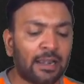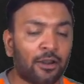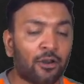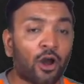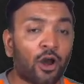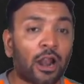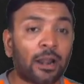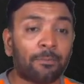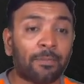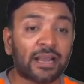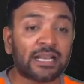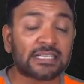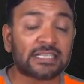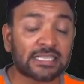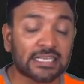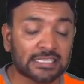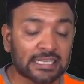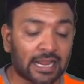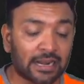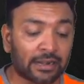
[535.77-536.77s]
not by
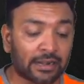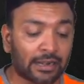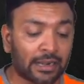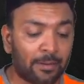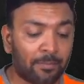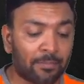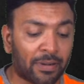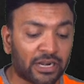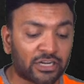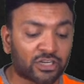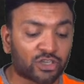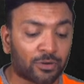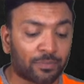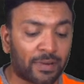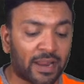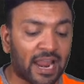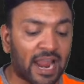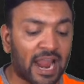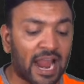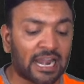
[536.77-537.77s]
600, but should
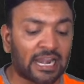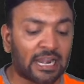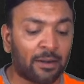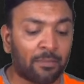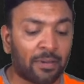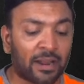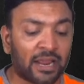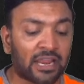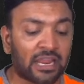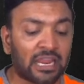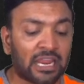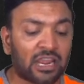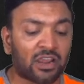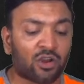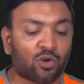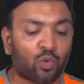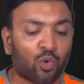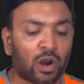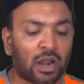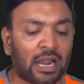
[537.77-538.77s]
be added by
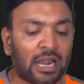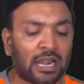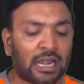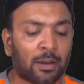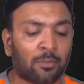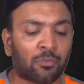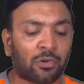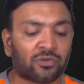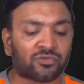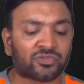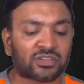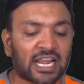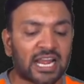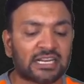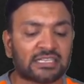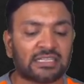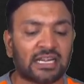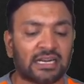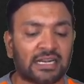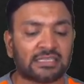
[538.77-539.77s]
equivalent number of
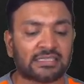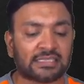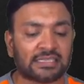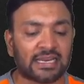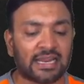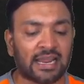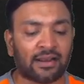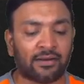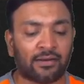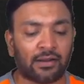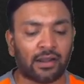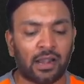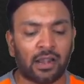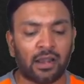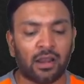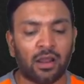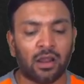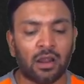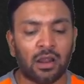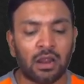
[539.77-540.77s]
shares, that is
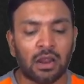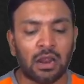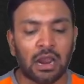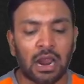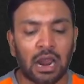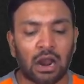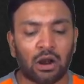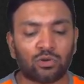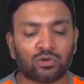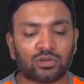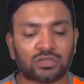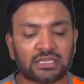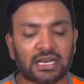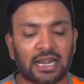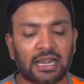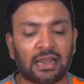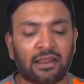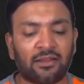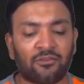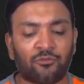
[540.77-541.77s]
300,
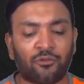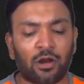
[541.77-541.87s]
outstanding